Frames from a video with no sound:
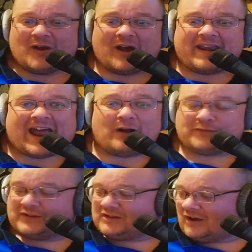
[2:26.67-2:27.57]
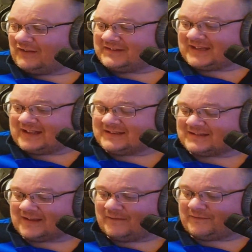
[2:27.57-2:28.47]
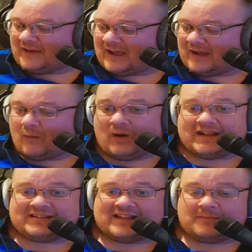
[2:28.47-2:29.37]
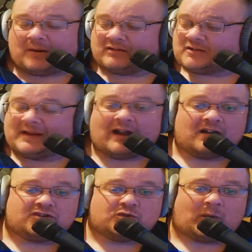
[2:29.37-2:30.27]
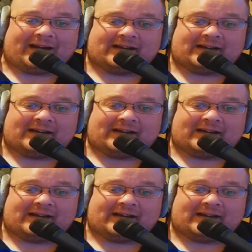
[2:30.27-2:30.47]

Now for the contents of what is in the box. I mean, I'll just quickly